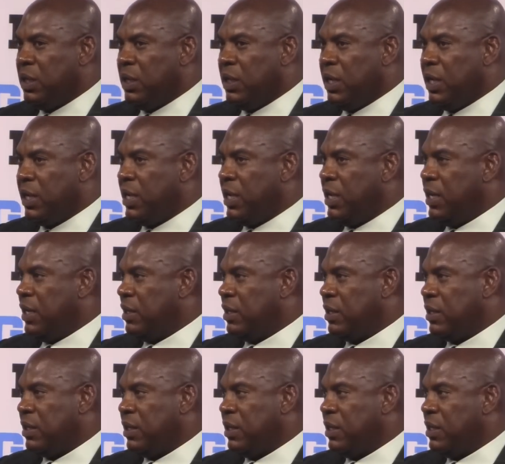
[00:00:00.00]
again,
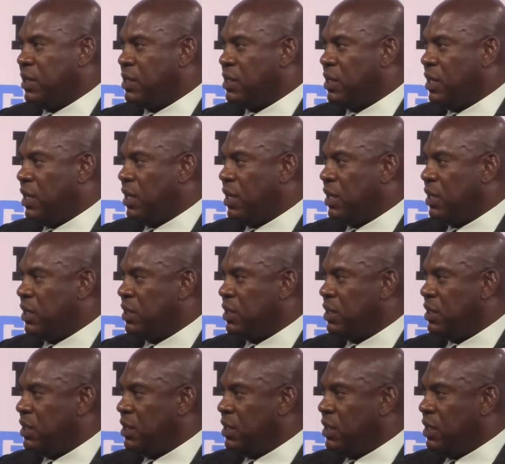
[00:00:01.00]
it's uh,
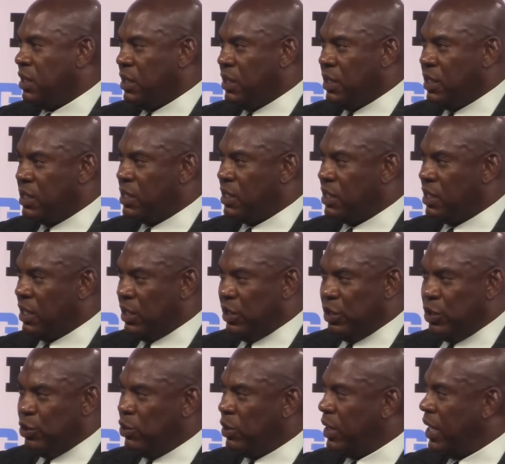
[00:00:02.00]
this is a
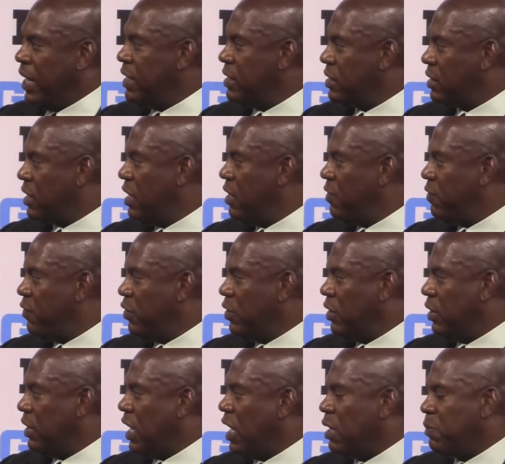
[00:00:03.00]
new landscape for
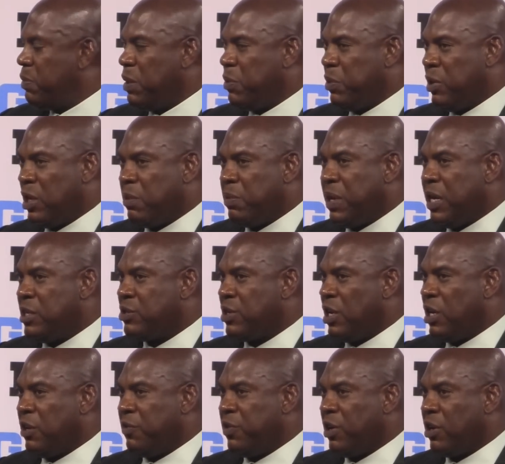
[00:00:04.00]
a lot of people, and everybody's
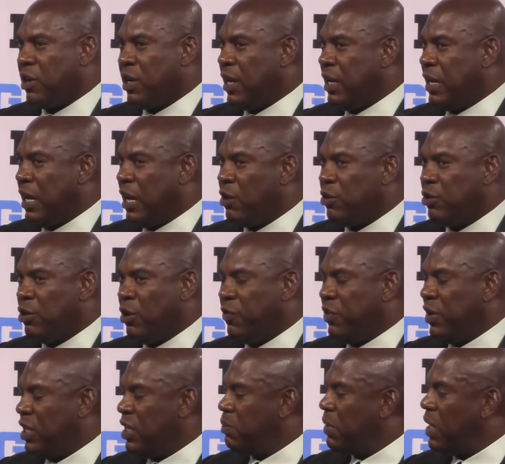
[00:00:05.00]
trying to figure it out. And I don't know if
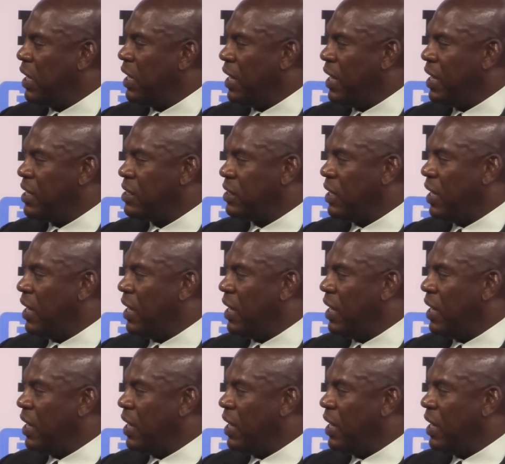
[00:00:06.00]
anybody has the